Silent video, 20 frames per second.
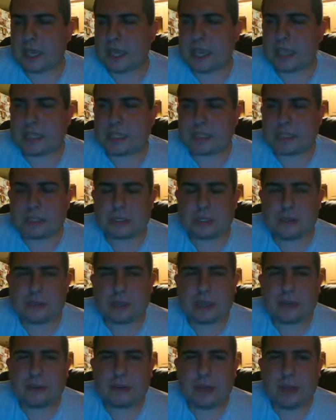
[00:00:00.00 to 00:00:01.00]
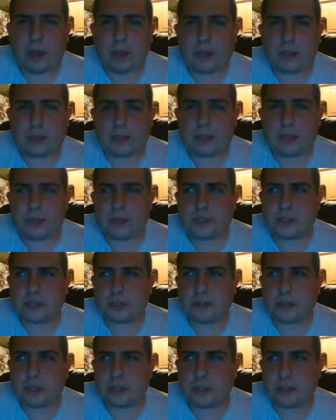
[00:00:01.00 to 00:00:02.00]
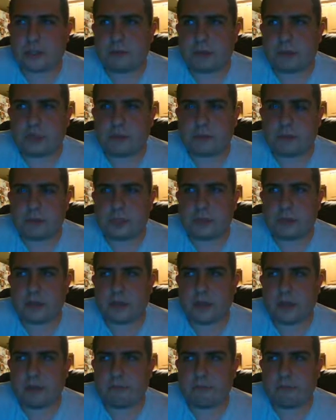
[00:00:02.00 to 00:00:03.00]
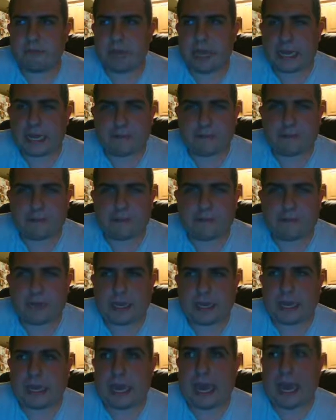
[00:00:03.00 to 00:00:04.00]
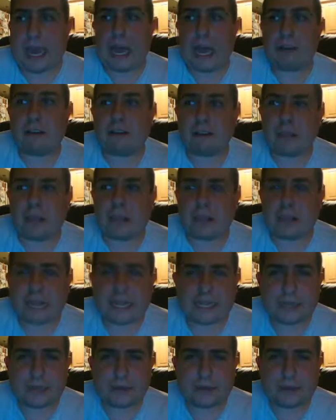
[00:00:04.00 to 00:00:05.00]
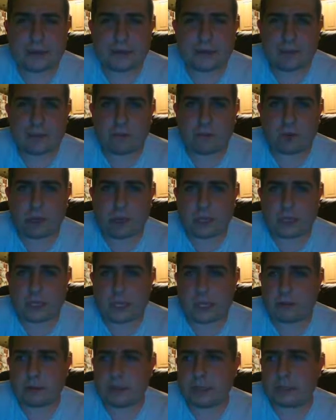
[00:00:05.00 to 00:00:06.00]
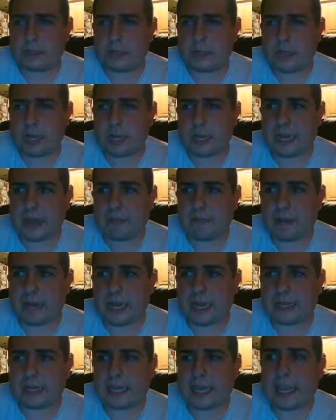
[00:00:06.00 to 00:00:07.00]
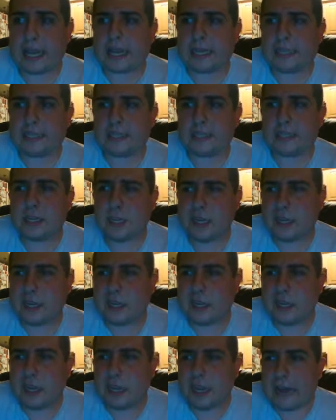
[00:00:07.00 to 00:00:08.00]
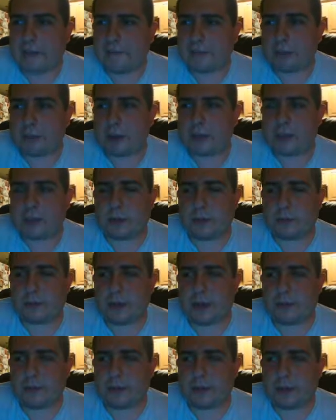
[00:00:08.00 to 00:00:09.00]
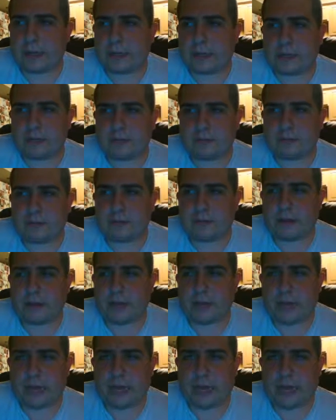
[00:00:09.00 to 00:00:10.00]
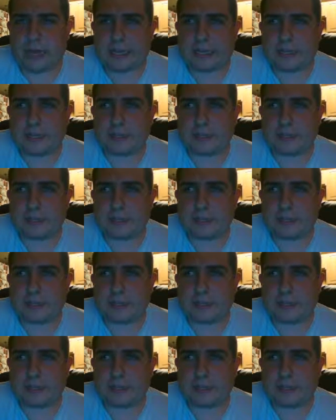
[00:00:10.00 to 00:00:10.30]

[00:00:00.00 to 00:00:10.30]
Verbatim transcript: it's I don't know, it's it's a little too much of meta for me. I really like the movie overall, though. That's not a bad thing. I just have a personal preference of not